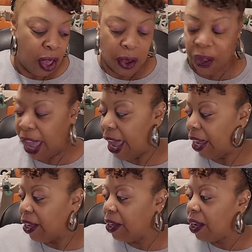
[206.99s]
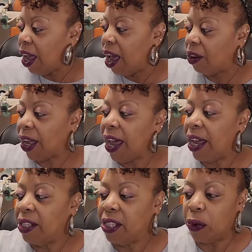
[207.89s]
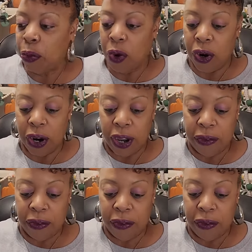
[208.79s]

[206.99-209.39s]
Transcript: Okay, I got some more